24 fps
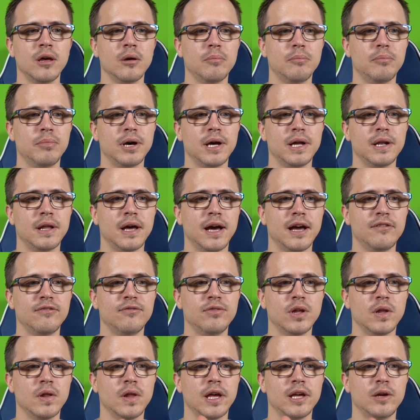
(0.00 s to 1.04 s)
but I
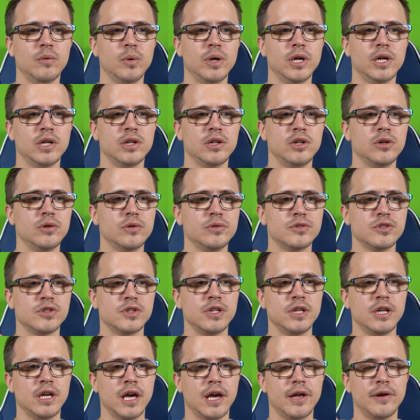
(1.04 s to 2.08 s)
feel like we can use
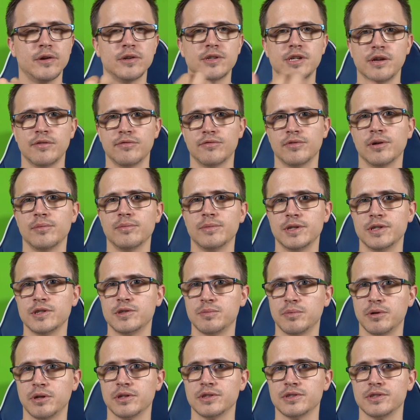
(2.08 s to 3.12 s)
the energy from this
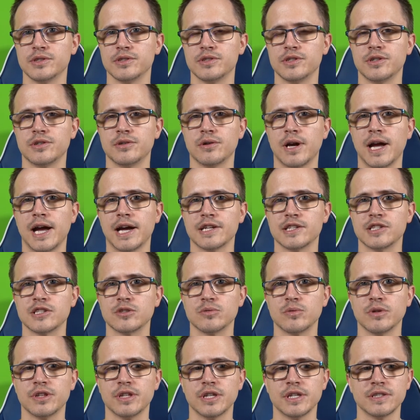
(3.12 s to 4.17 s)
person's interactions
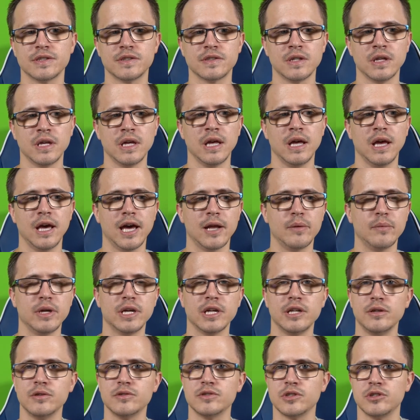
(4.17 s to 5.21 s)
with us, and we
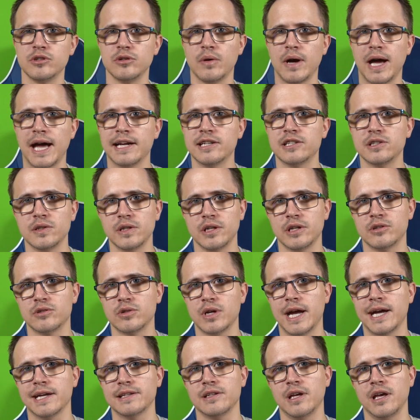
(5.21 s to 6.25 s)
can use it to actually
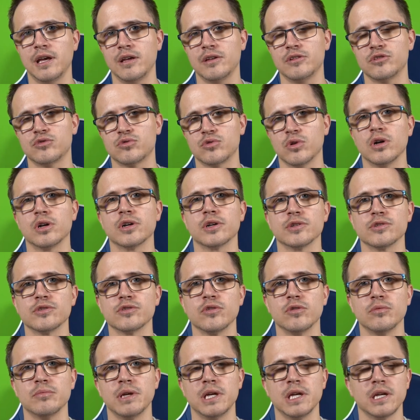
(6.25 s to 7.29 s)
attract a stronger
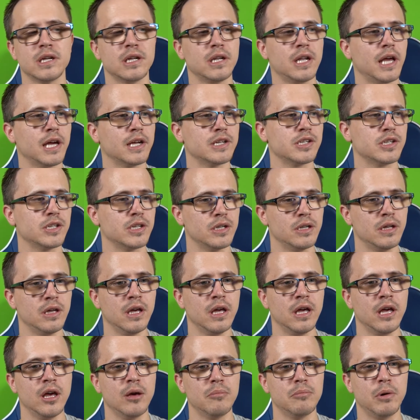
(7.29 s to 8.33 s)
soulmate connection.
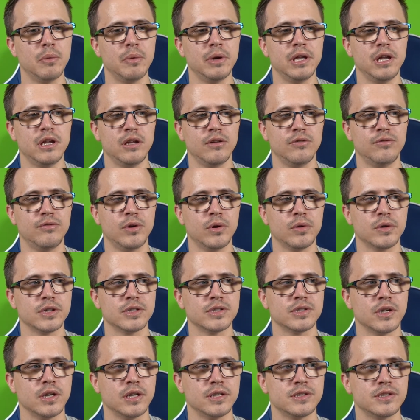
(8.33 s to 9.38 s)
But we need to
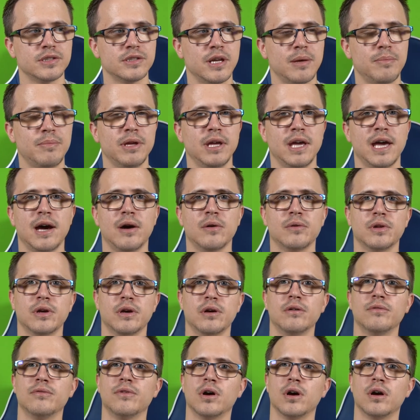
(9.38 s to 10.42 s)
focus on stepping out
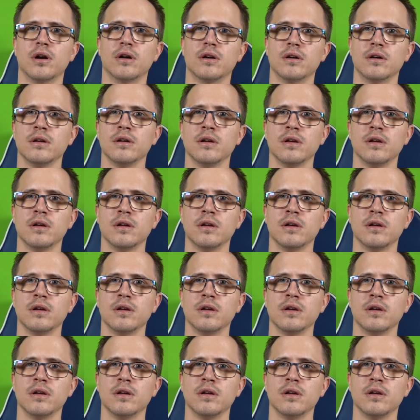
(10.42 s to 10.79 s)
of our